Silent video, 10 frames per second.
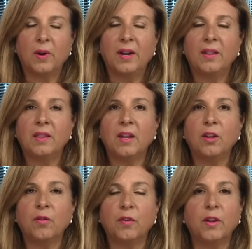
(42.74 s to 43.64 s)
Gwen,
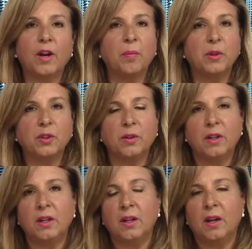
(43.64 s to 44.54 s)
thank you for the
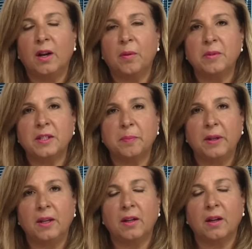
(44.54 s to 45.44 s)
opportunity um, to
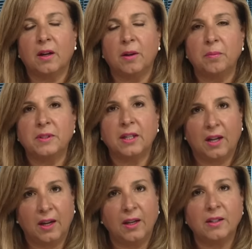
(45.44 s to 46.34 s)
speak um,
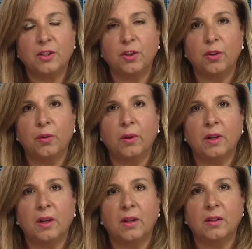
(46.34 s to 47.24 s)
tonight to you
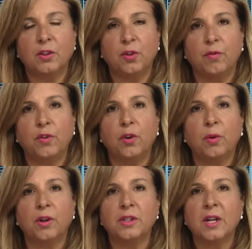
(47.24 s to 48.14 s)
and, and to your
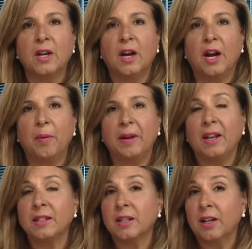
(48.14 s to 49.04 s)
viewers. Um,
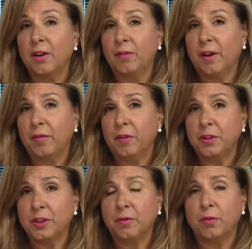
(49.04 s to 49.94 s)
I'd like to clarify
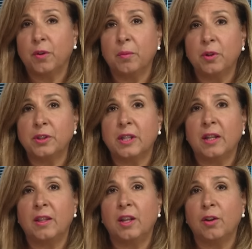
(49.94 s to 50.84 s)
first and foremost
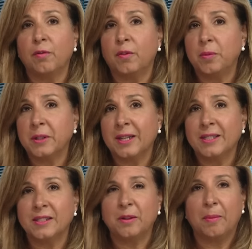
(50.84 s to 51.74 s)
that the confirmed
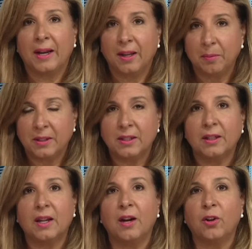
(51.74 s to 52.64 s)
cases in
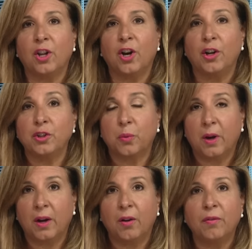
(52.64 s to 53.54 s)
Miami-Dade County are
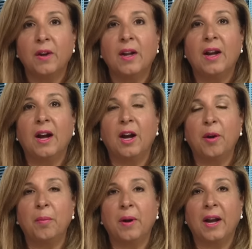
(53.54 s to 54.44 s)
12.
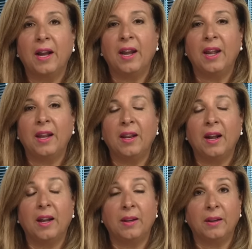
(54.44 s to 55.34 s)
Um, I,
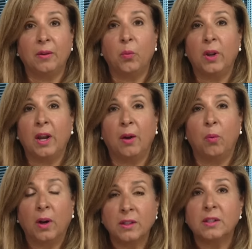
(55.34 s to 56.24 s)
I, we, I
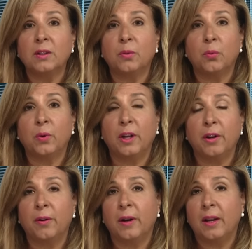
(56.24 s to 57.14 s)
want to
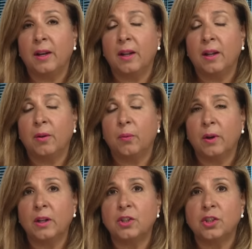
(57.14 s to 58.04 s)
reiterate and
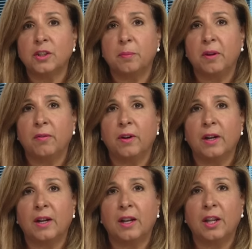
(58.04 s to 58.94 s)
really just be
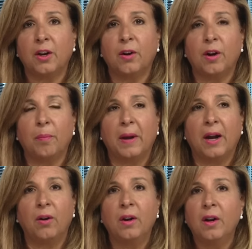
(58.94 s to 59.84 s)
very clear
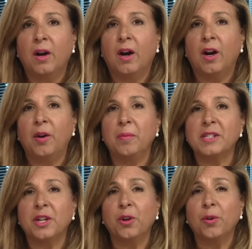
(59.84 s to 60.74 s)
about our
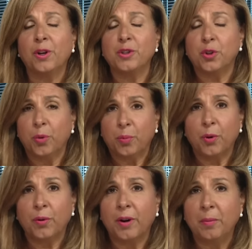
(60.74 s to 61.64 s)
mosquito control
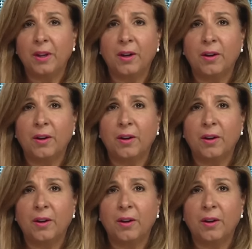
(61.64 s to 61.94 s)
program